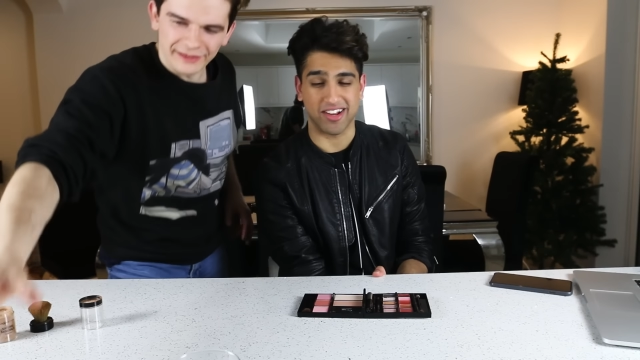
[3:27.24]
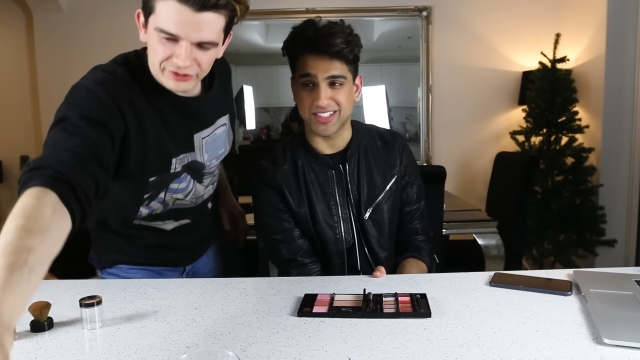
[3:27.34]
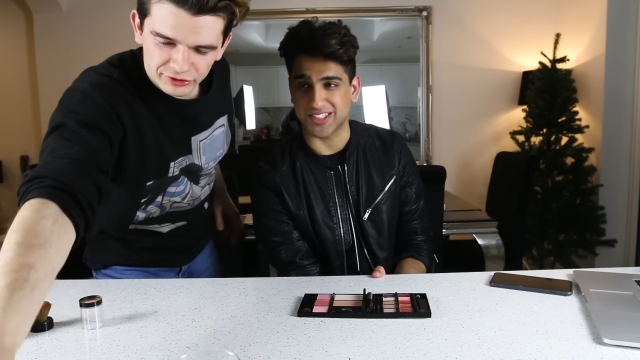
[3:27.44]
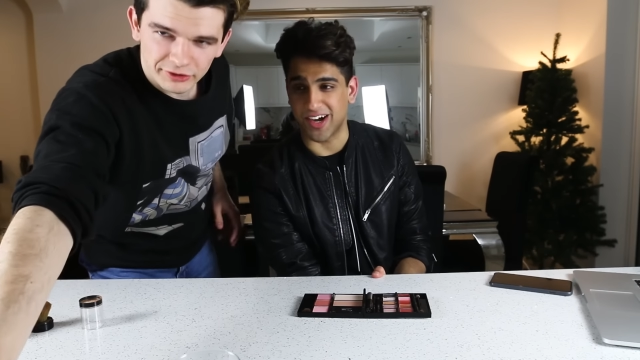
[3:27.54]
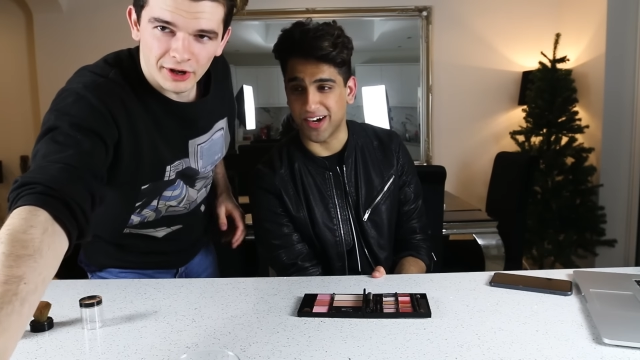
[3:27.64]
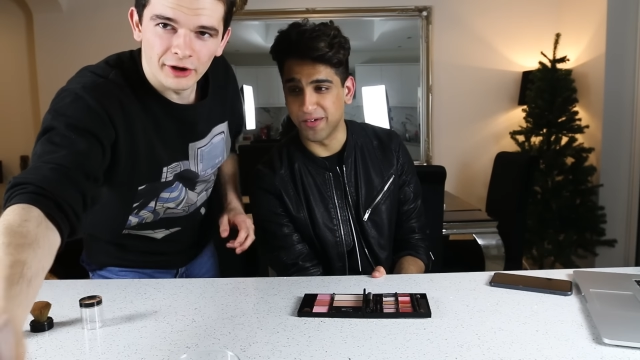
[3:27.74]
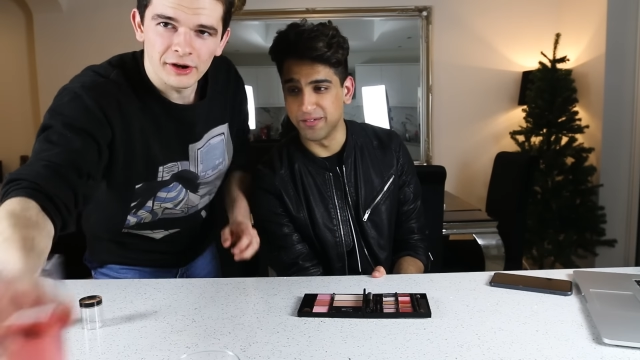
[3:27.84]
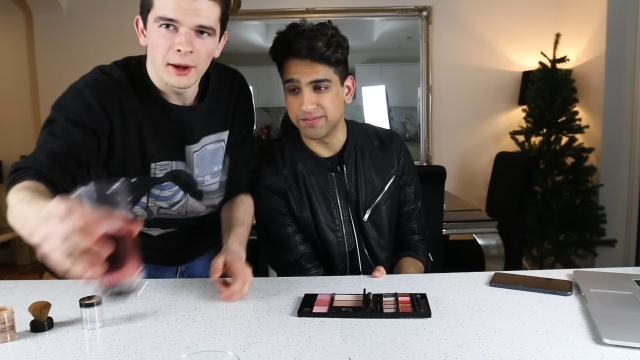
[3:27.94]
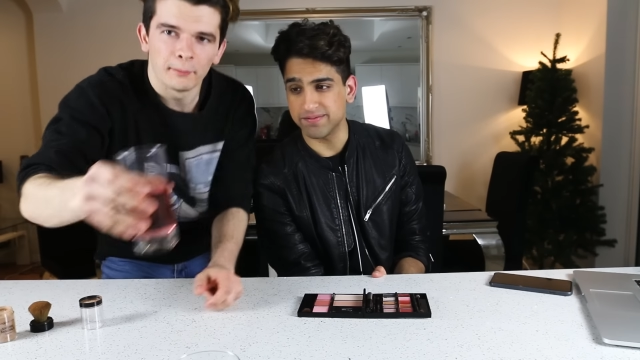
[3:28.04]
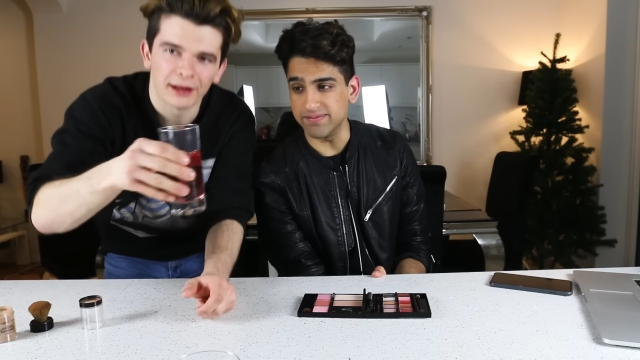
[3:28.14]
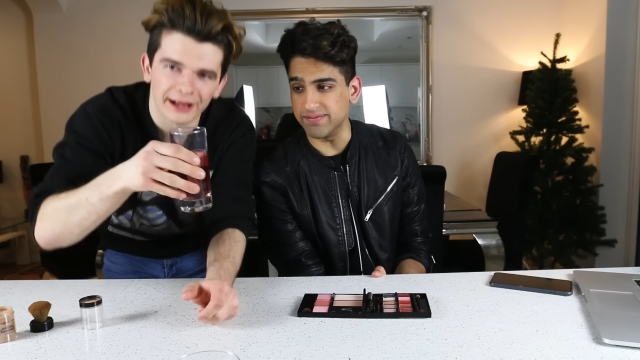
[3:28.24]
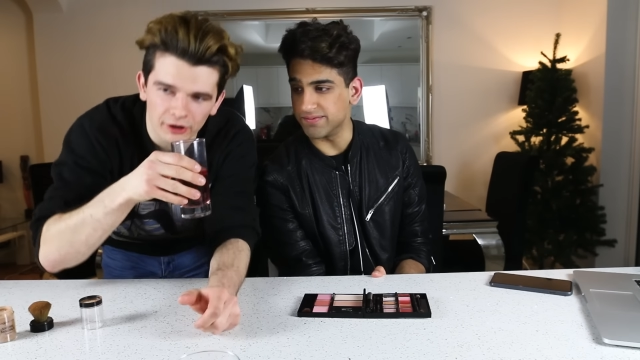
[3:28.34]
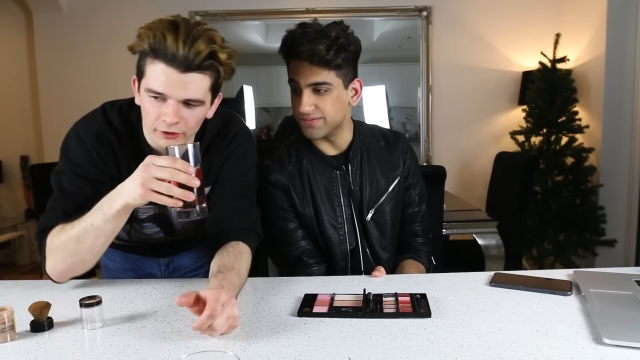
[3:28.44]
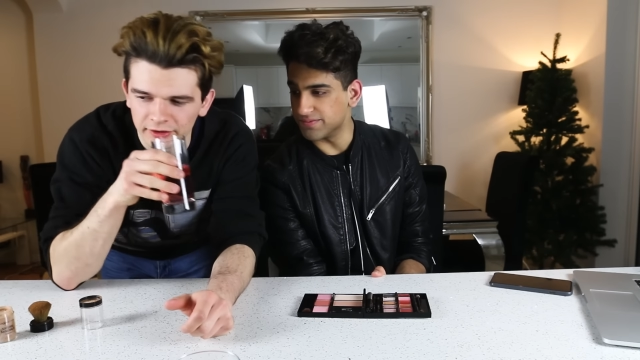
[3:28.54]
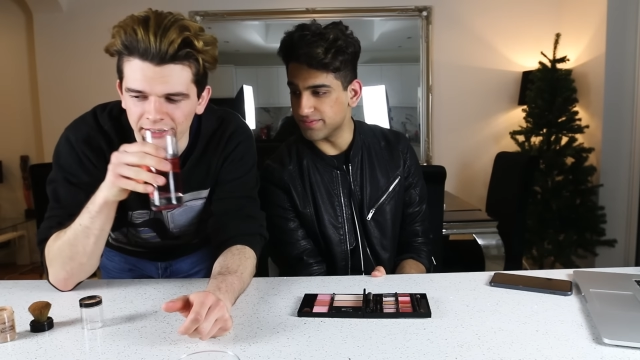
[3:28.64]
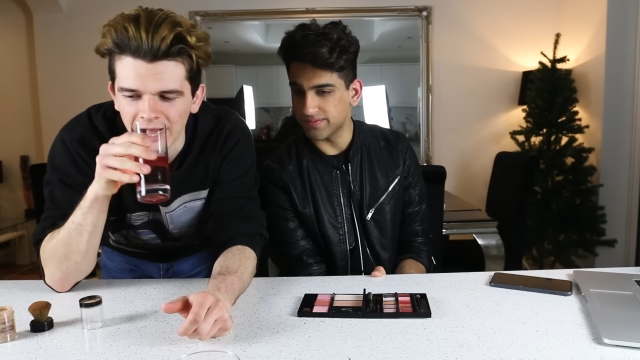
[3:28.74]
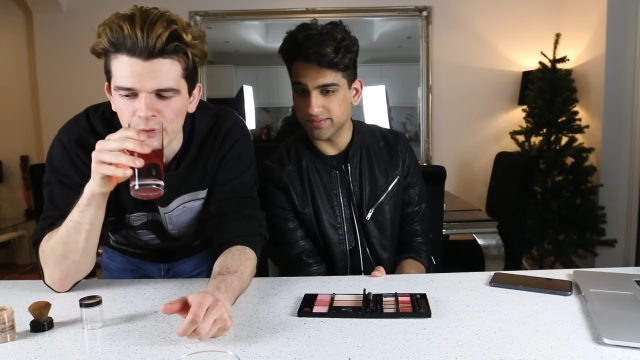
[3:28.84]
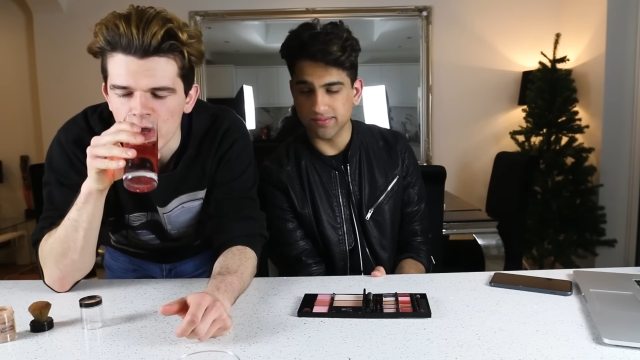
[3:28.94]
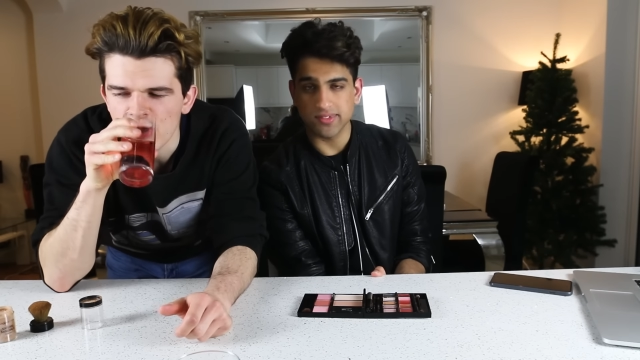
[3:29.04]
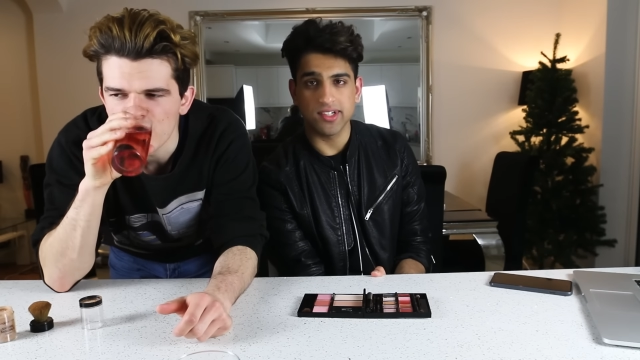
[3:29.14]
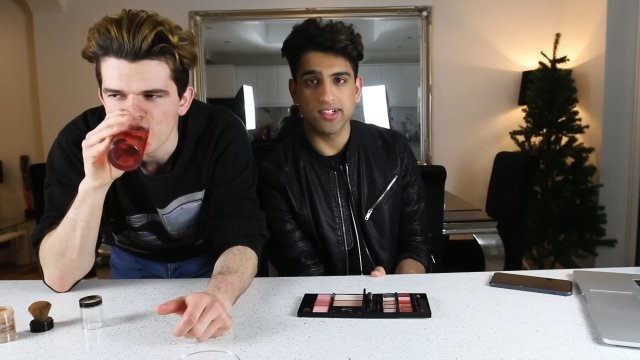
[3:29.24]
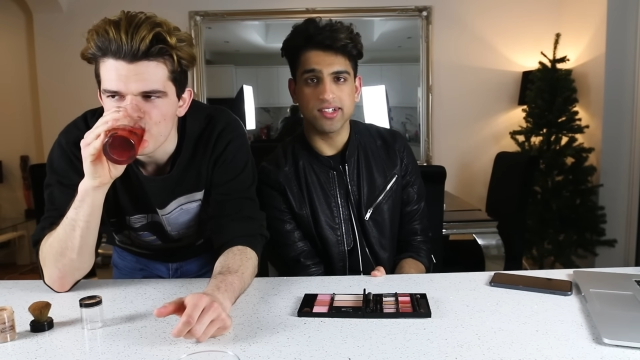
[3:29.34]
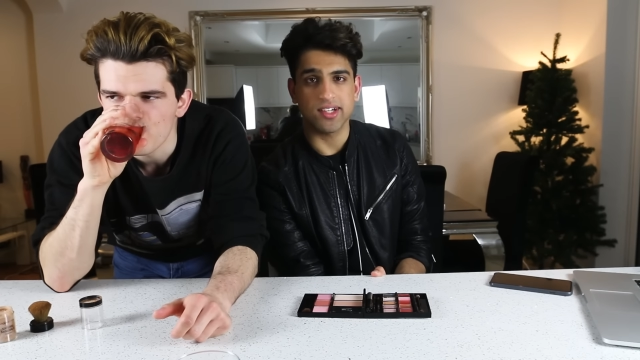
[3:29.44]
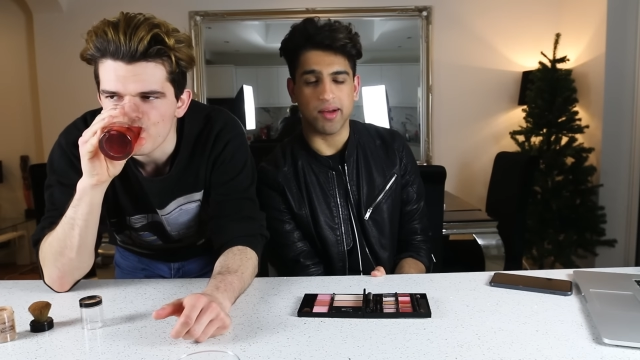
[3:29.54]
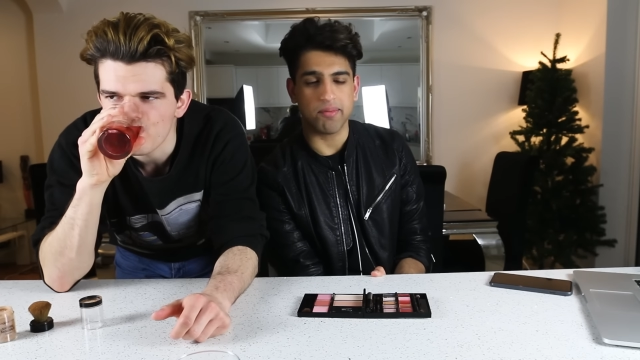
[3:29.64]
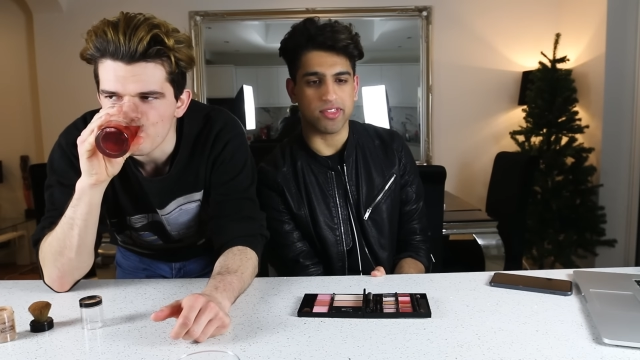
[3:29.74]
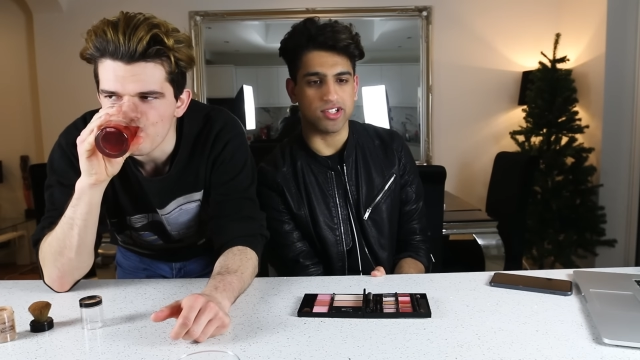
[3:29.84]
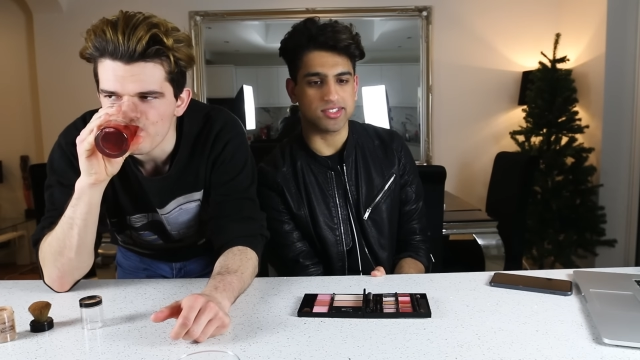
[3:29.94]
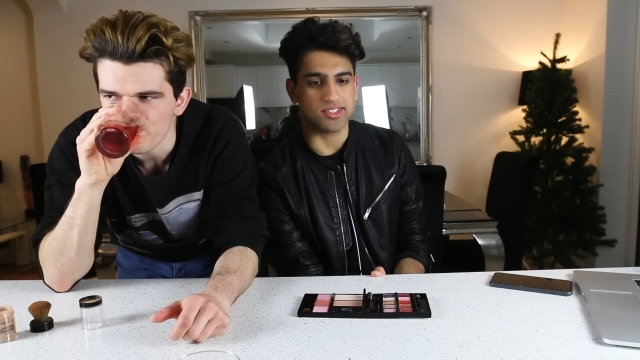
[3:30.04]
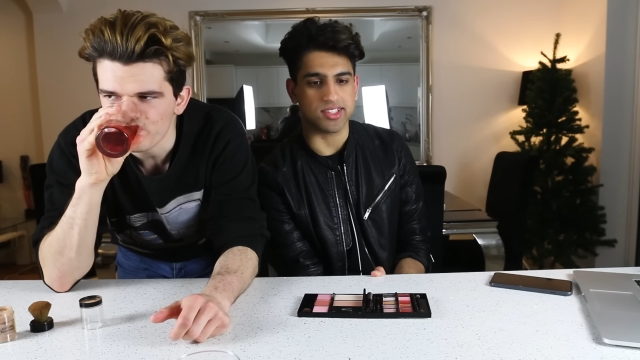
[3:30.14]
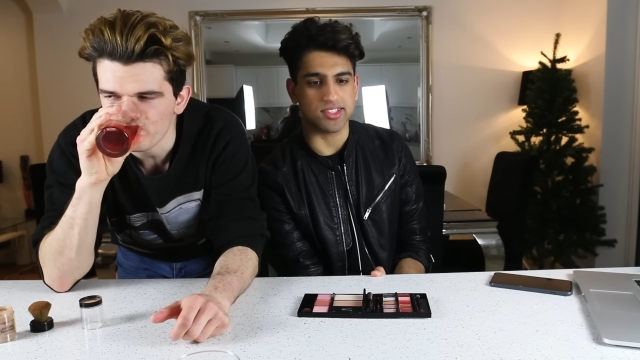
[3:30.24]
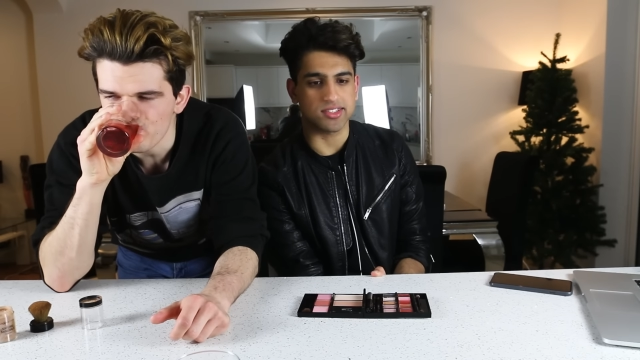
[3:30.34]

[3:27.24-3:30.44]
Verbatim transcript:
Speaker 1: Foundation done, black currant down.
Speaker 2: I'm thirsty.